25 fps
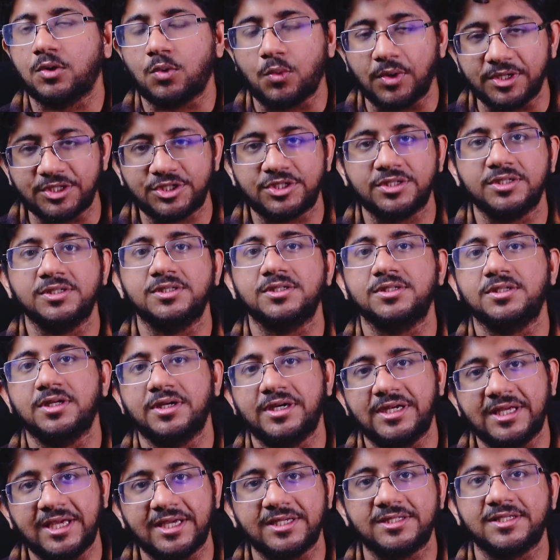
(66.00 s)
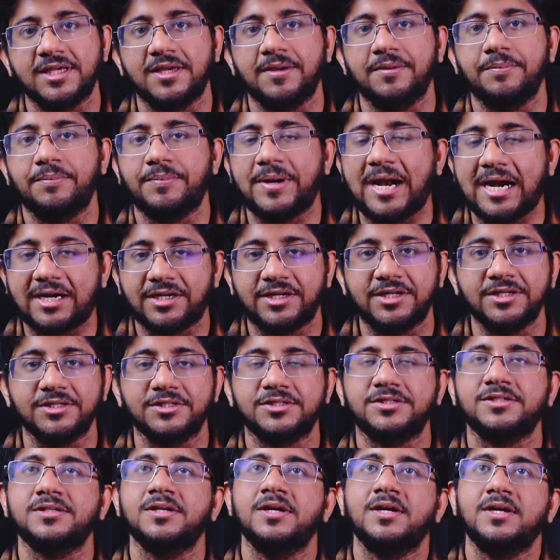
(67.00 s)
the questions, the DSA
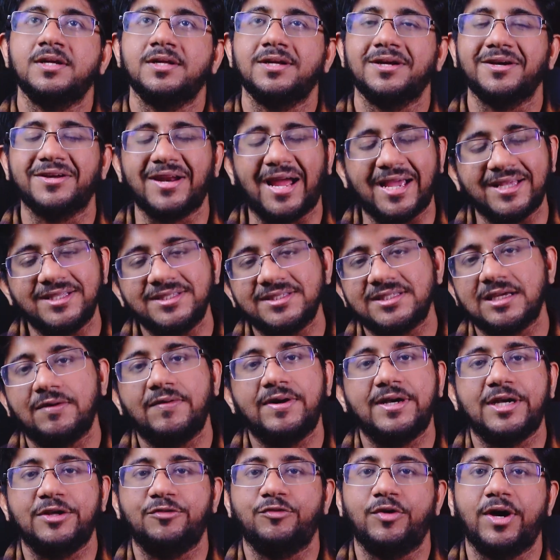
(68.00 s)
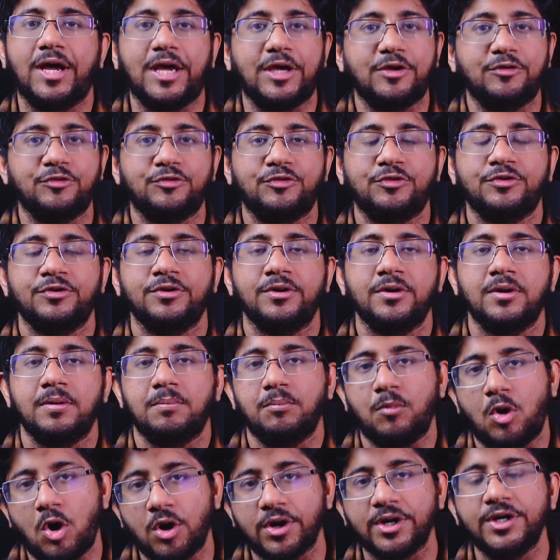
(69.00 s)
practice, Grind 75,
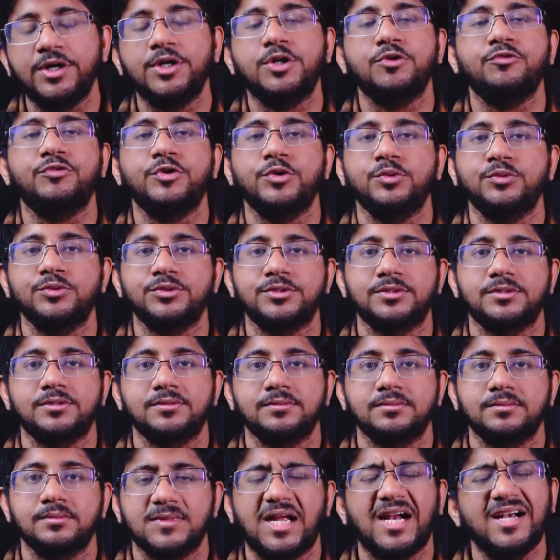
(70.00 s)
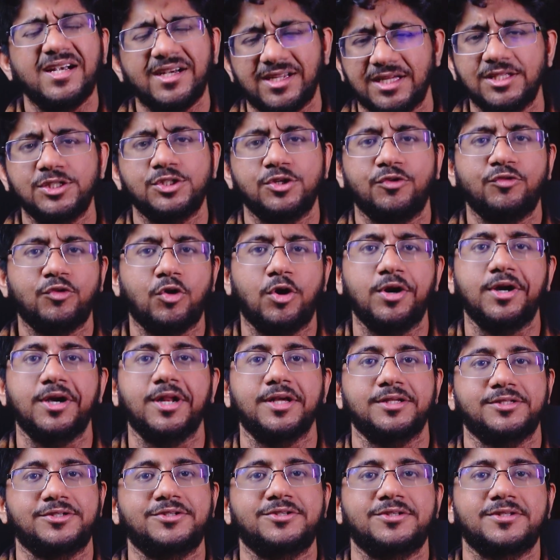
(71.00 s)
mock interviews, and tons of
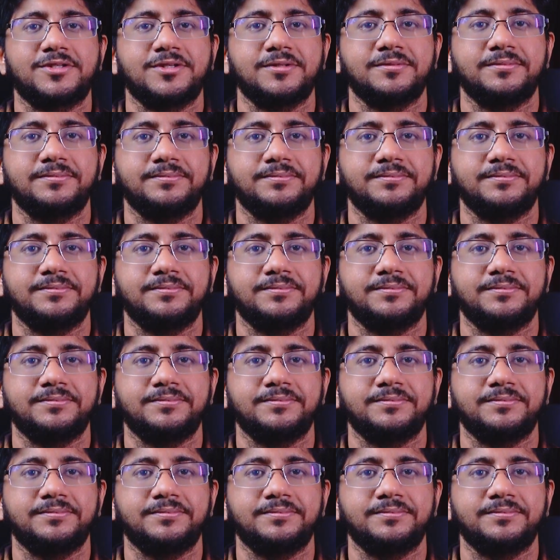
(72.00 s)
contests.